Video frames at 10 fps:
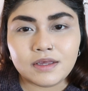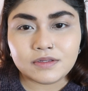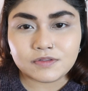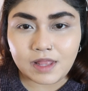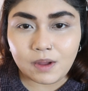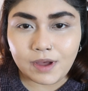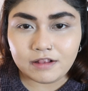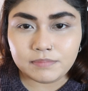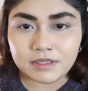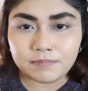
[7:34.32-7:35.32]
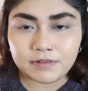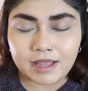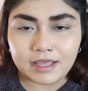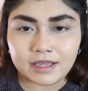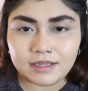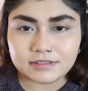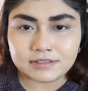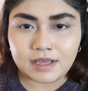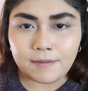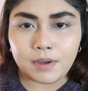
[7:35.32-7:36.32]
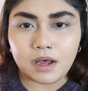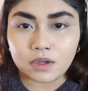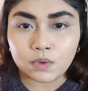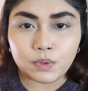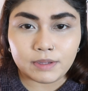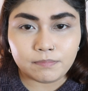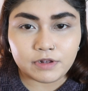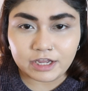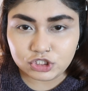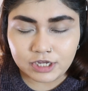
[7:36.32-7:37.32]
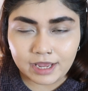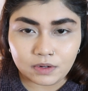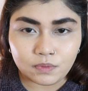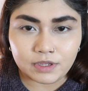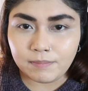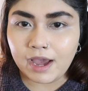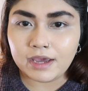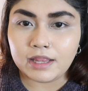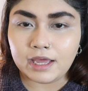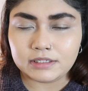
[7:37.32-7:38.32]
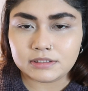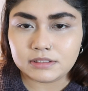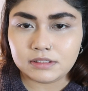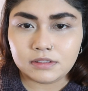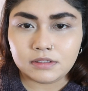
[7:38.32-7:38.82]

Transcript: So now I'll be applying some cream blush and cream highlighter